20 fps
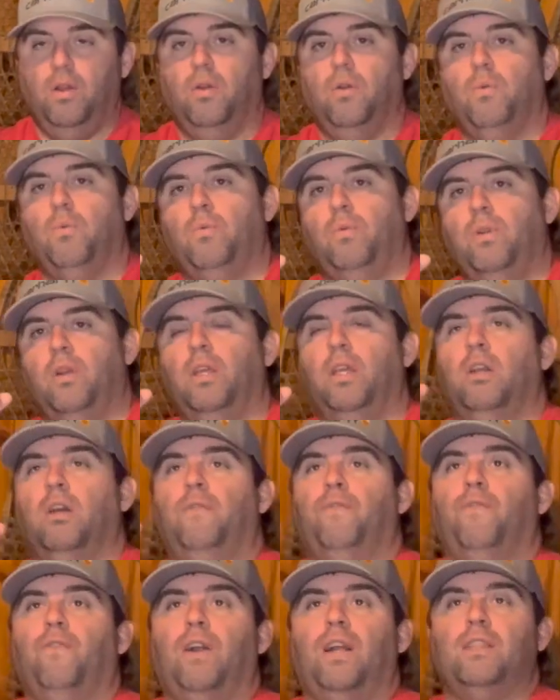really
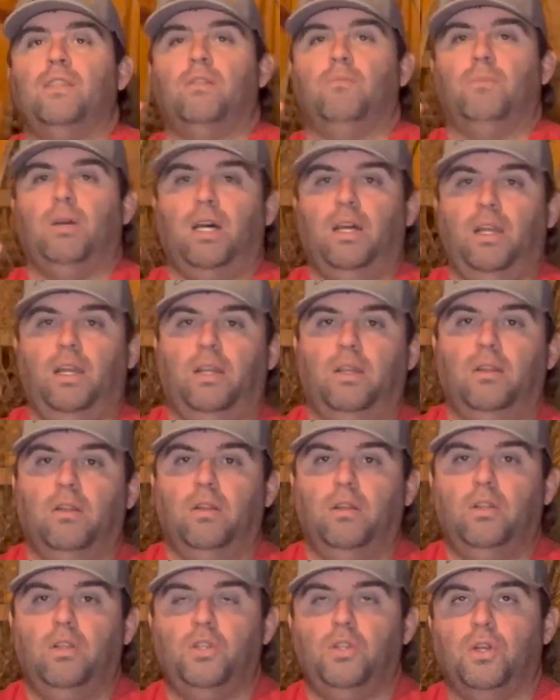good friends of mine
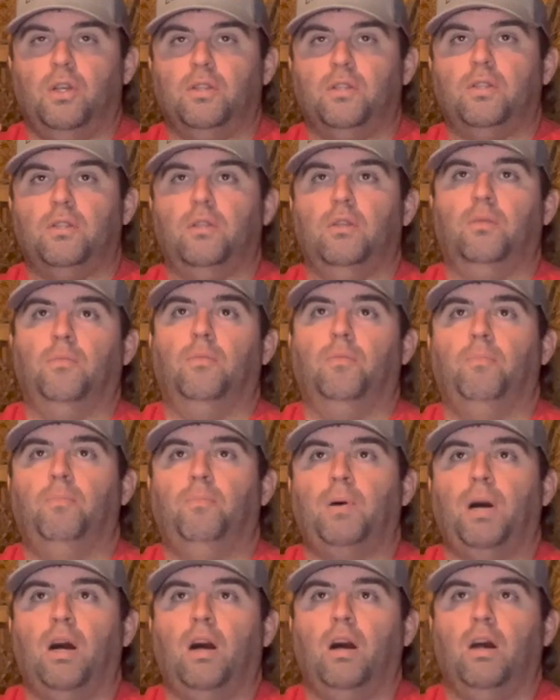just
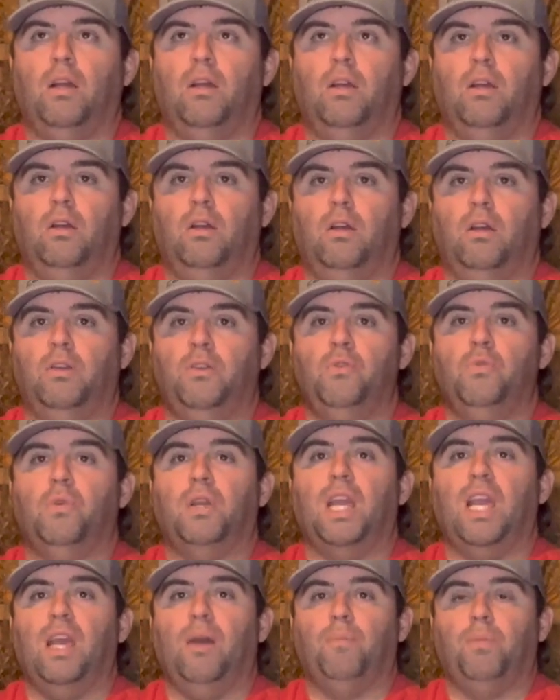bought a new
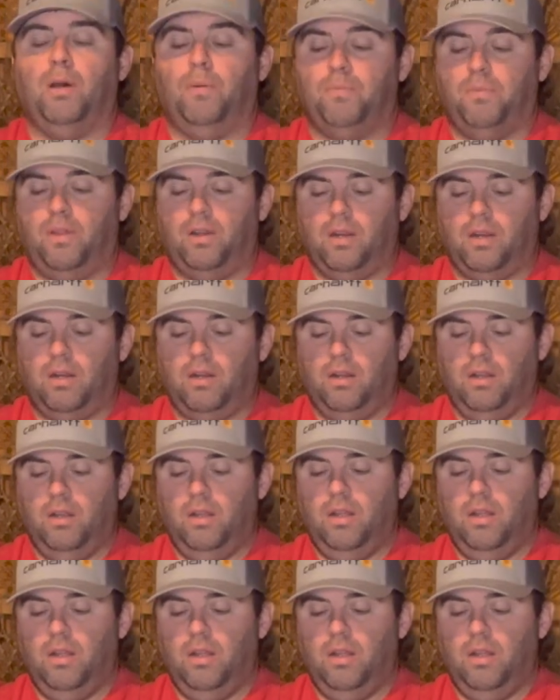camp up there,